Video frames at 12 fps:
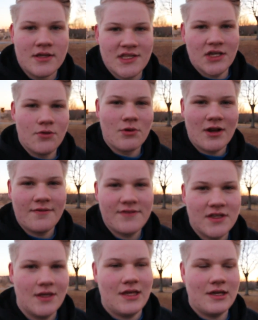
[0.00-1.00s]
So we're gonna have
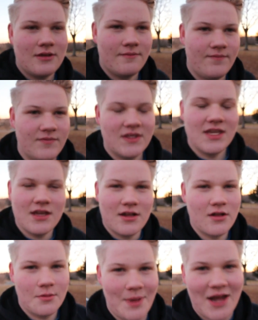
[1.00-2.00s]
to like get
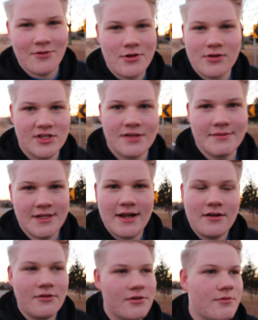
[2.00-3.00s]
another battery or something.
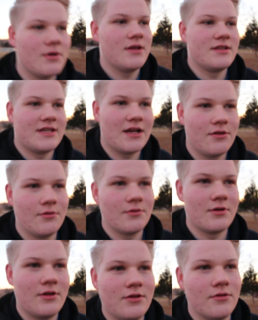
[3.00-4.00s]
I don't know what exactly what we're
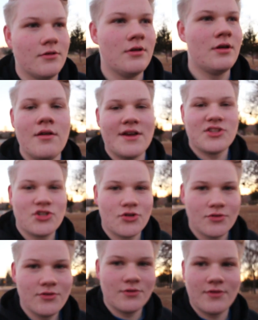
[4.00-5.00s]
gonna do. That's
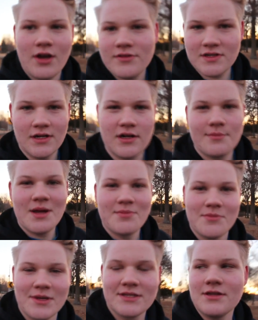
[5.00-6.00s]
true. The alternator might
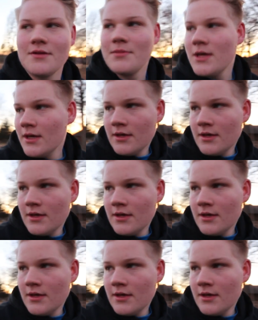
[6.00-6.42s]
be messed up.